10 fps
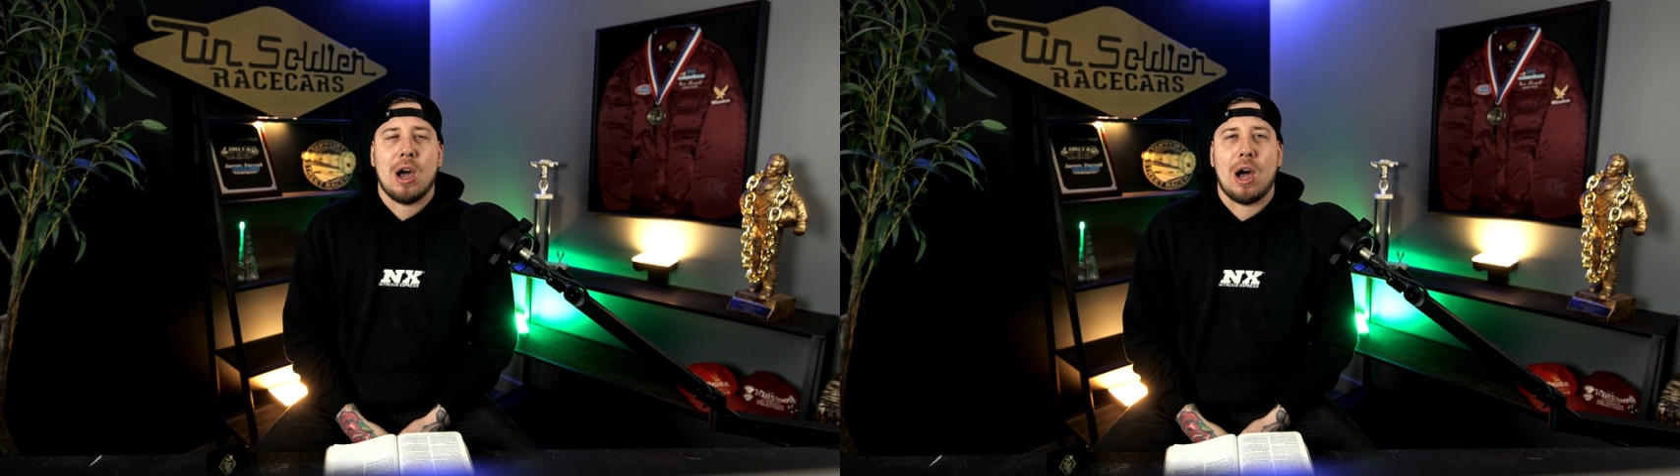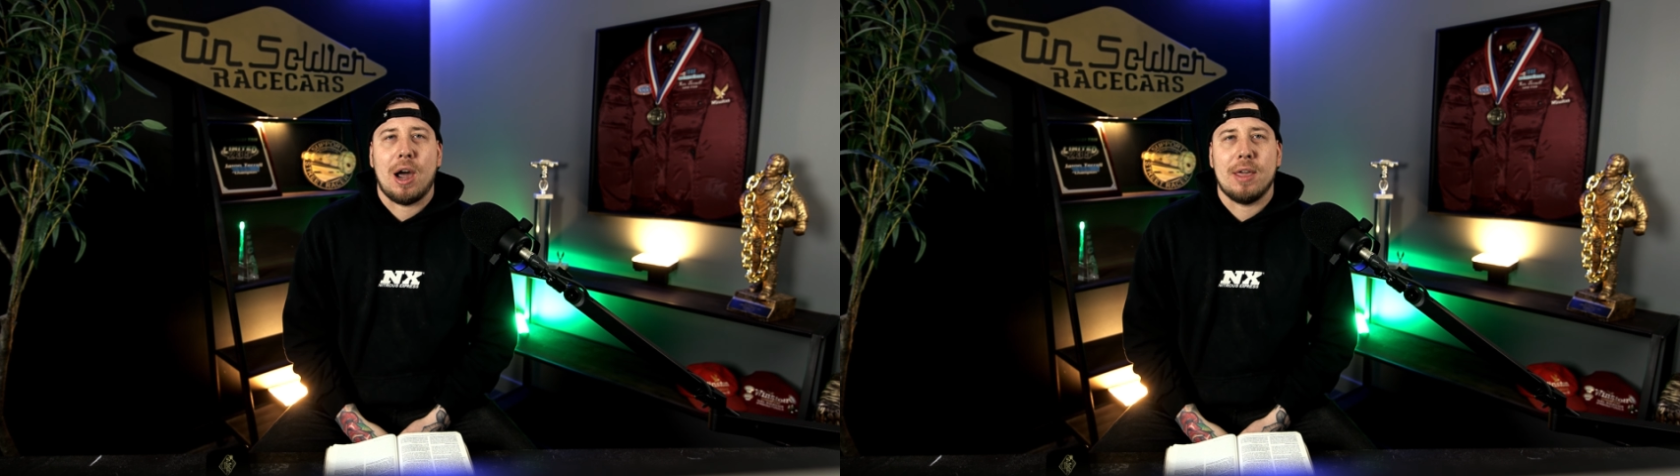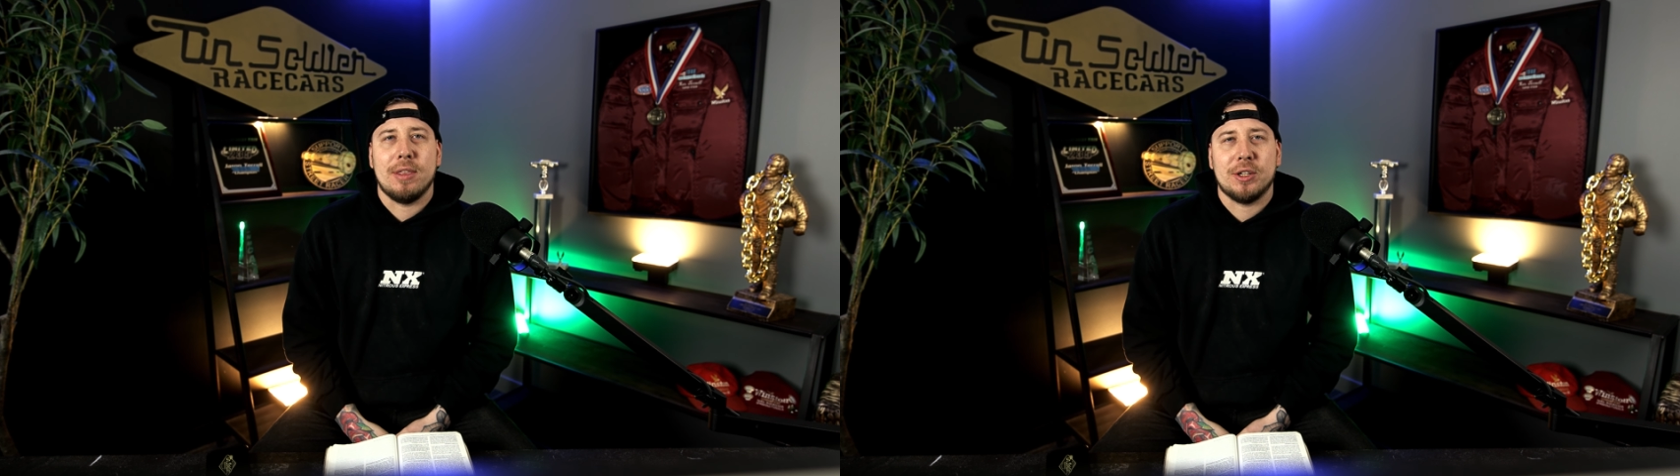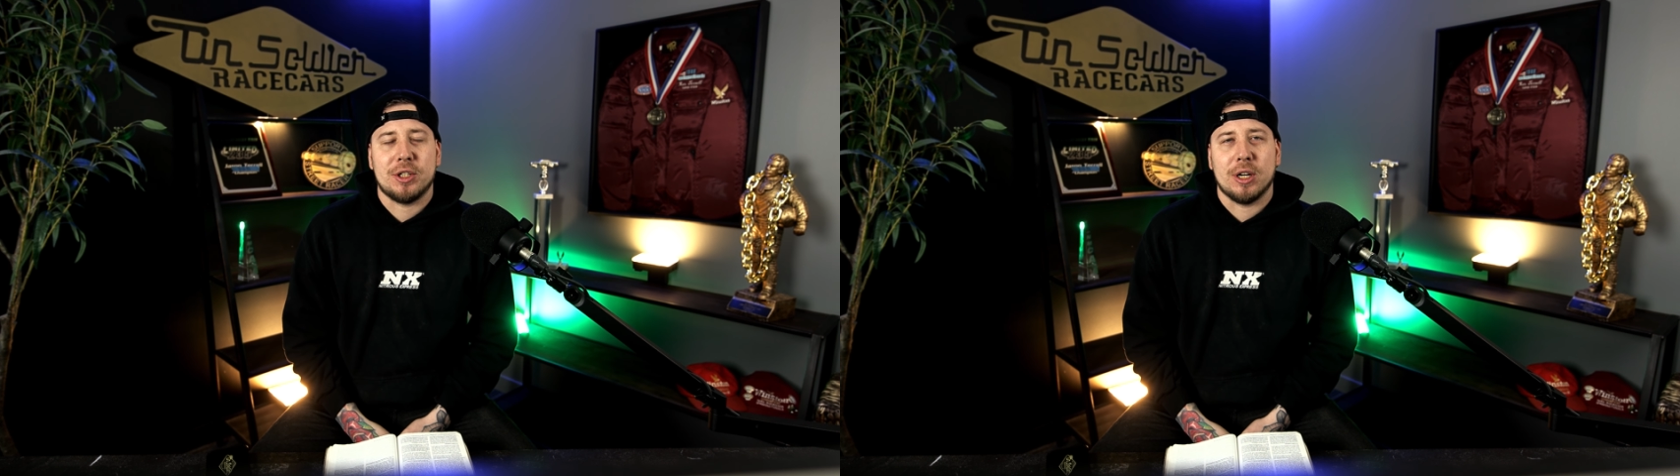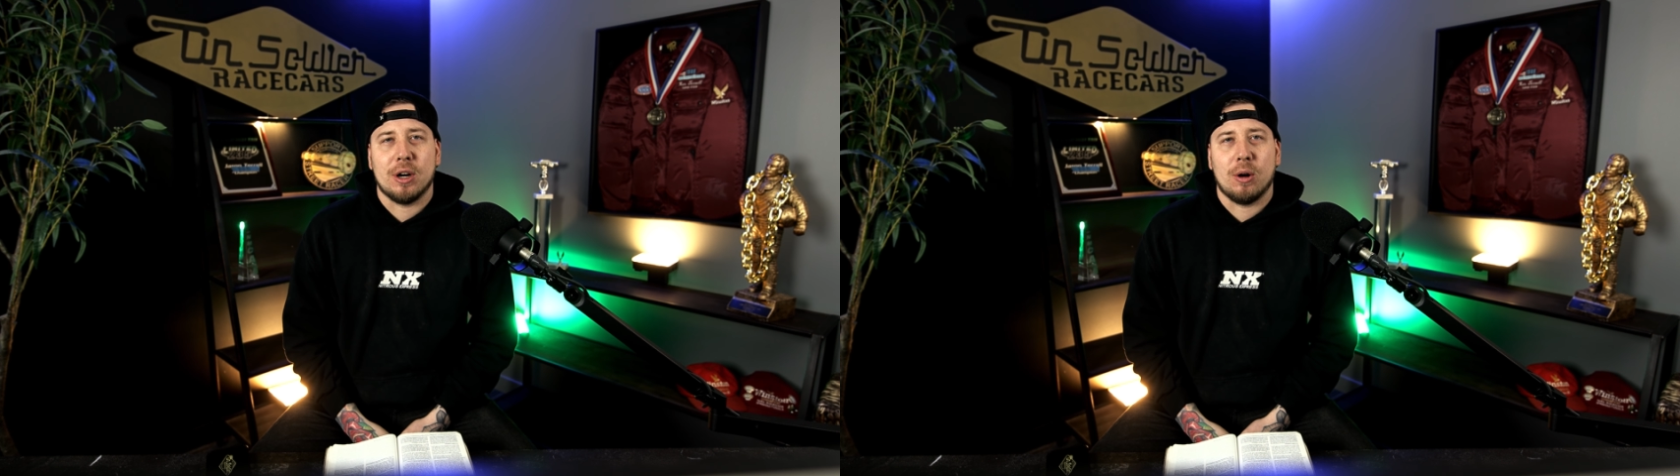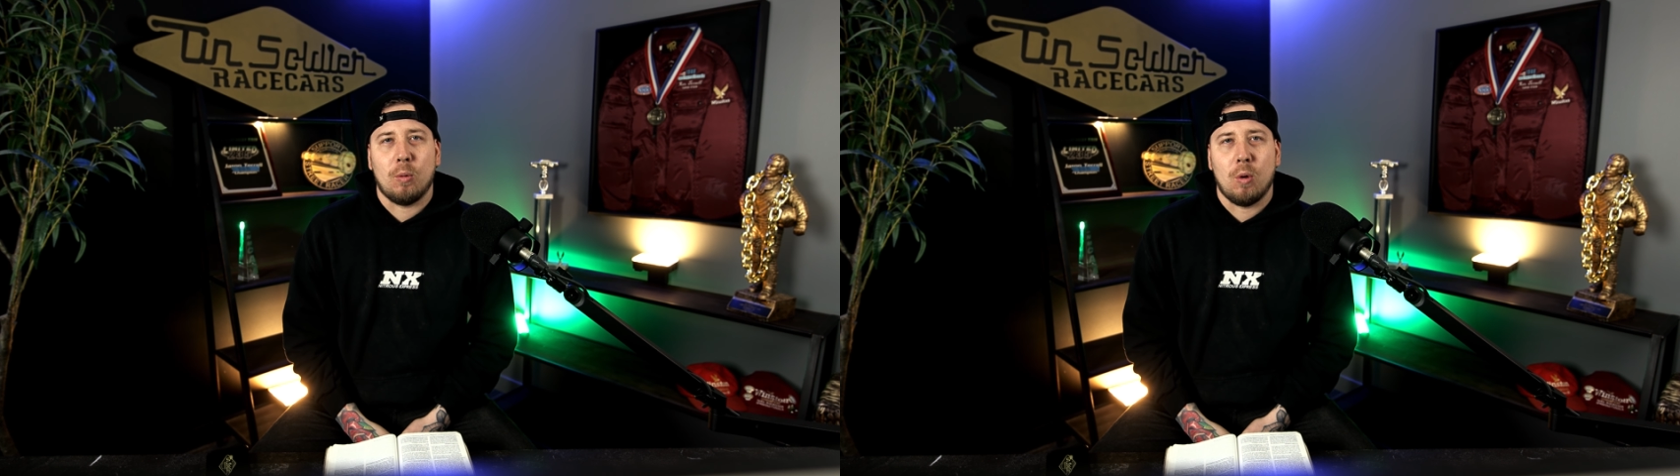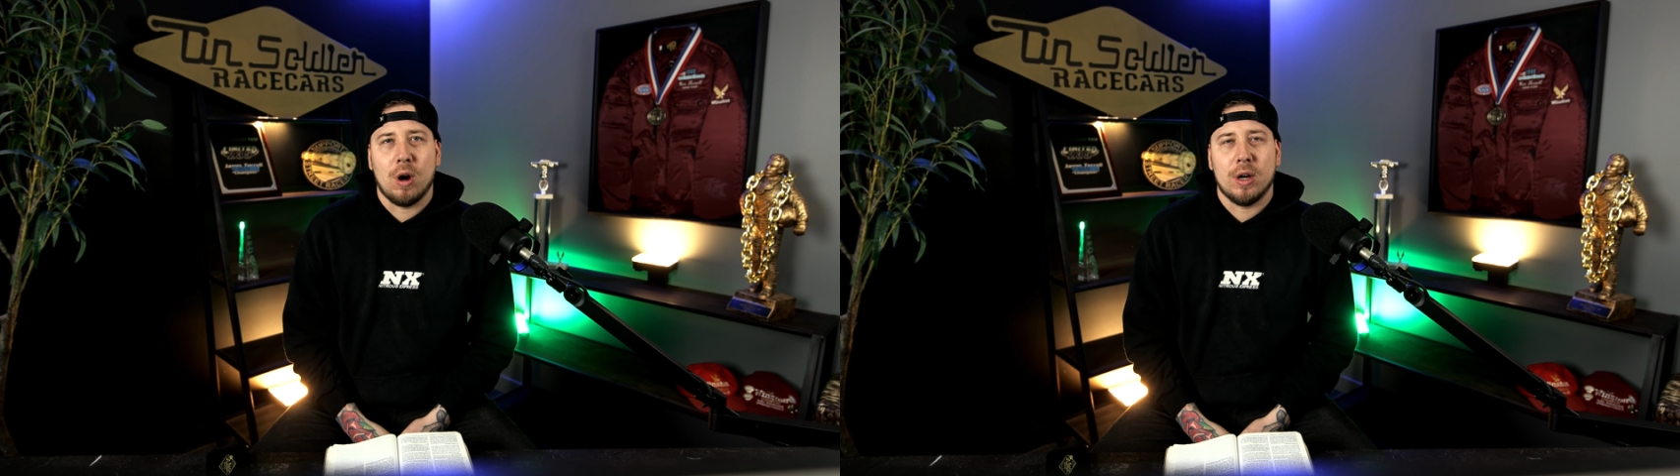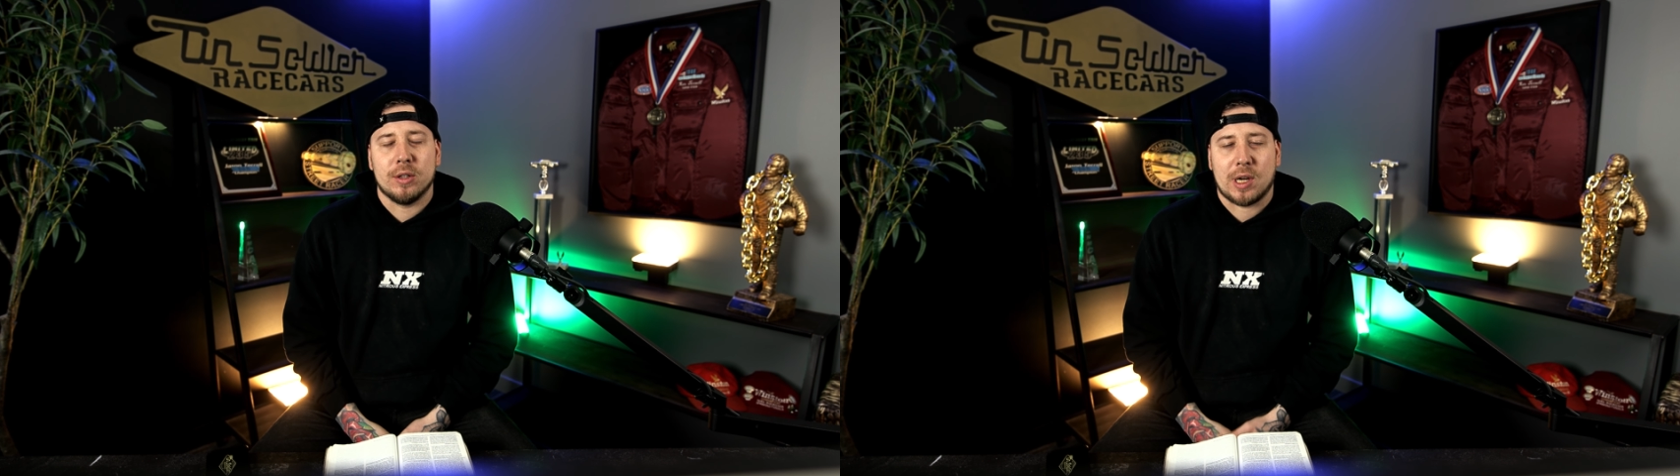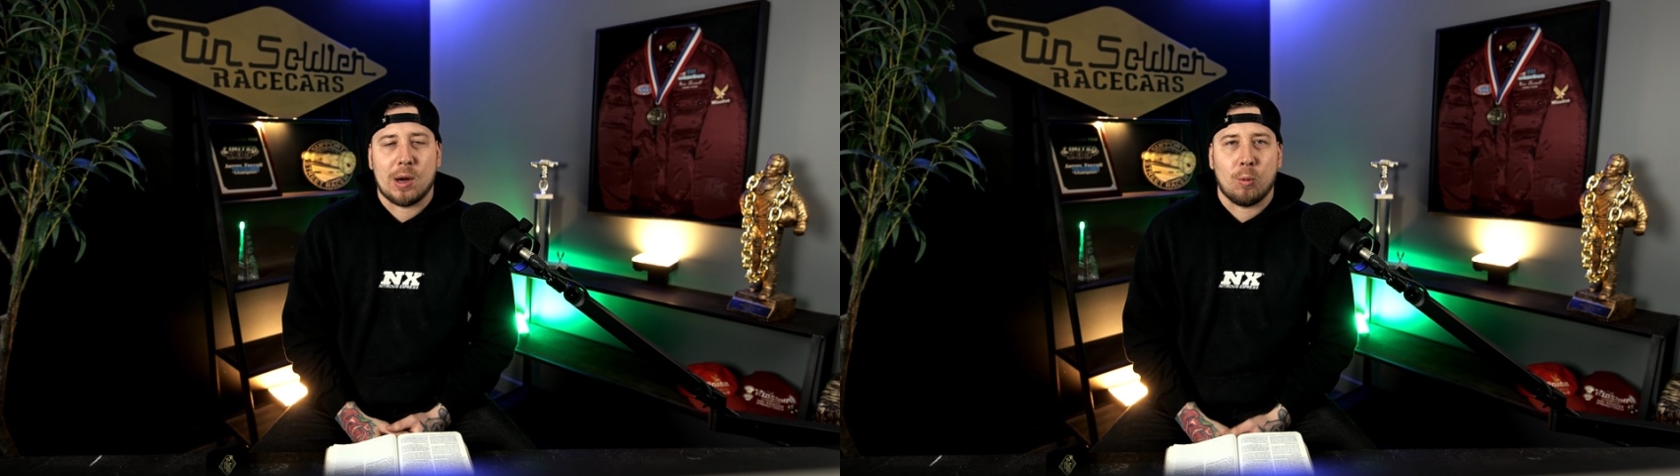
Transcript: And this year was a